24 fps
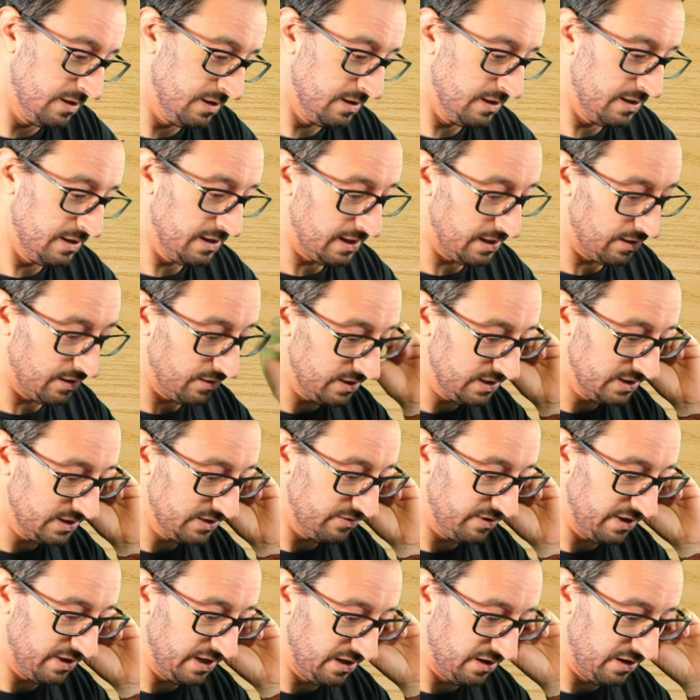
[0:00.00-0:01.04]
Now, is there any
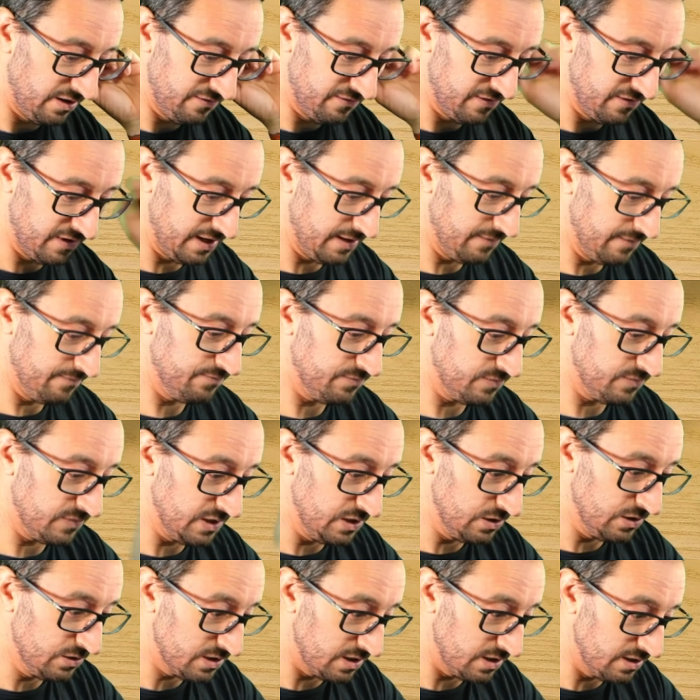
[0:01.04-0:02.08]
life in it? It
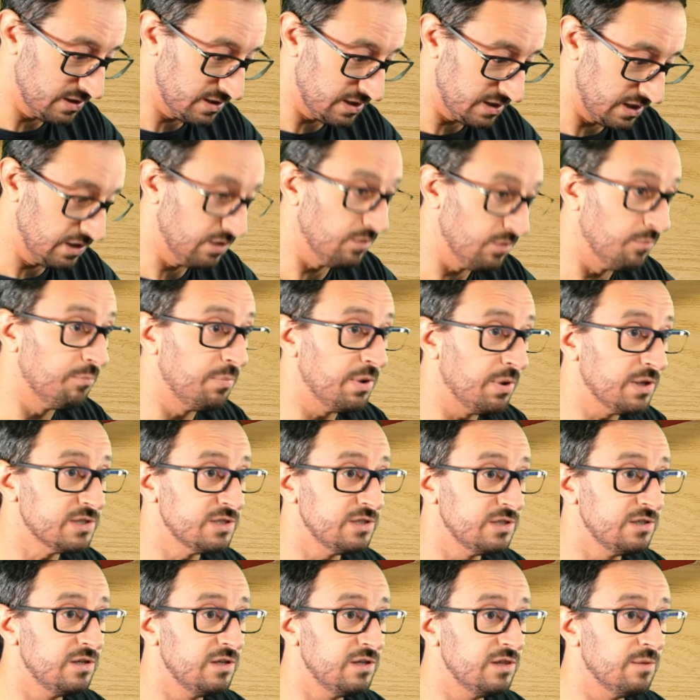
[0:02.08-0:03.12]
looks like there's a little
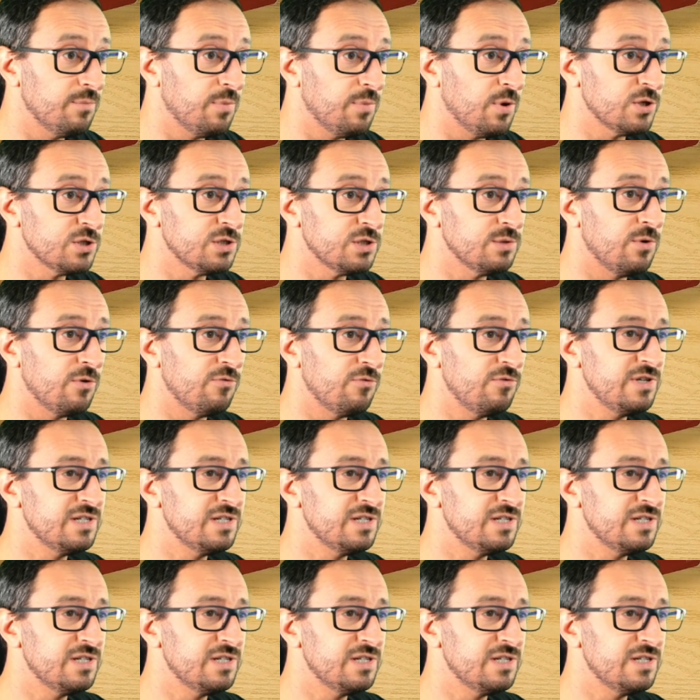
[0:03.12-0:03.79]
button in the bottom, a reset